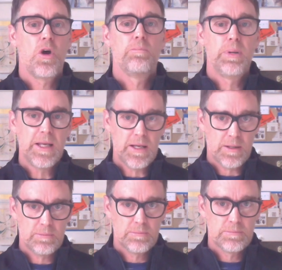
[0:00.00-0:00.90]

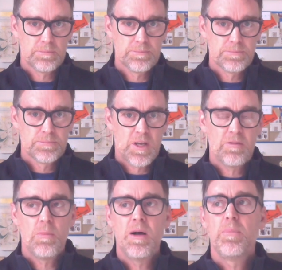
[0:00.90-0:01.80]
bleeding, if
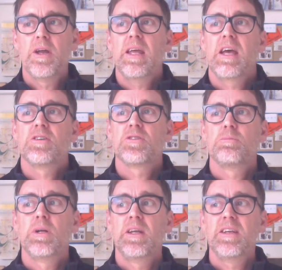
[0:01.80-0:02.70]
my body has the
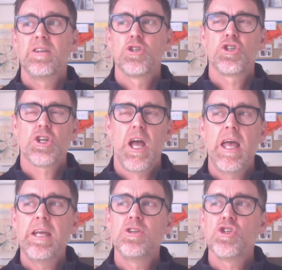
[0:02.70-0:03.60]
ability to
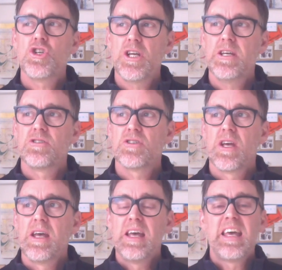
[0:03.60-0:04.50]
change its
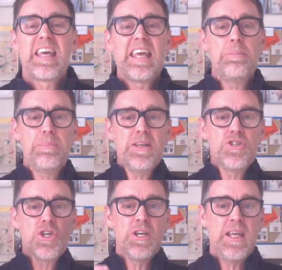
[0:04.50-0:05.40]

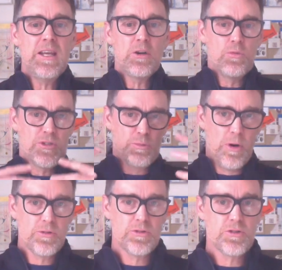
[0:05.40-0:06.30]
epigenetic
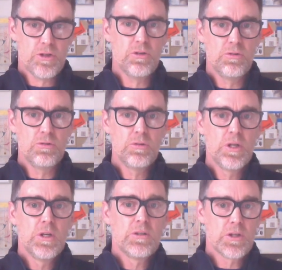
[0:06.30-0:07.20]
response to
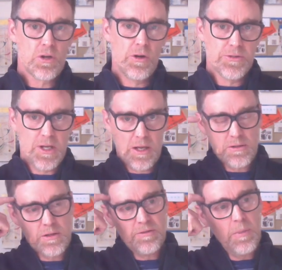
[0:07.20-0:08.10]
the
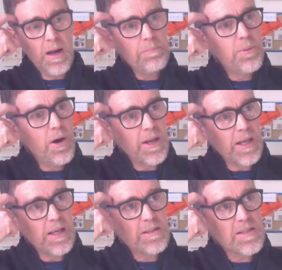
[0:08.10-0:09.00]
context, if my
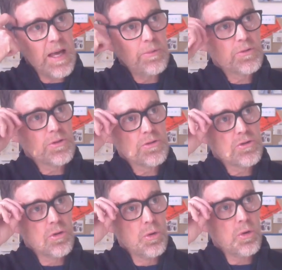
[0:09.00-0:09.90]
body is able to
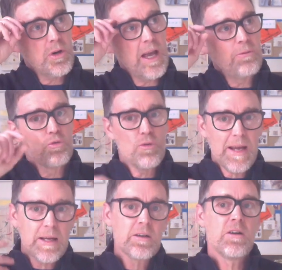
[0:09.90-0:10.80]
talk and
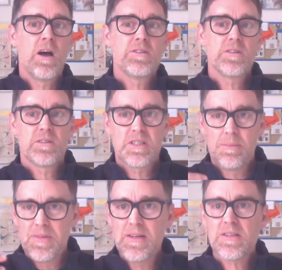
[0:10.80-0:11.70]
recognize that
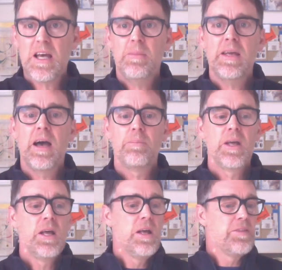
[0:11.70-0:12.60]
something's coming up
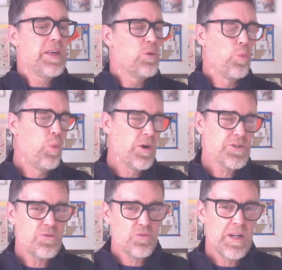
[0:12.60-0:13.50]
that it
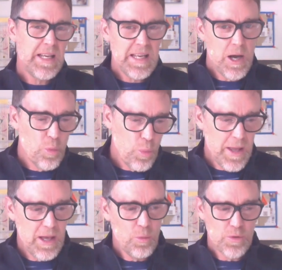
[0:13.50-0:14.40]
wasn't really
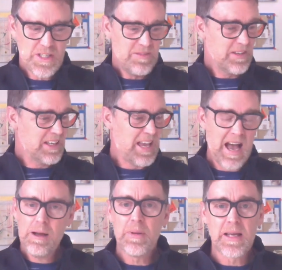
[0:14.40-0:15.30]
aware was even
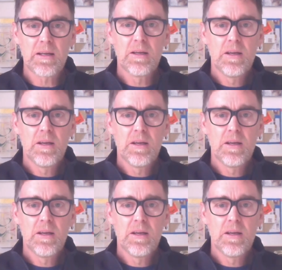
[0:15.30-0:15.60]
coming,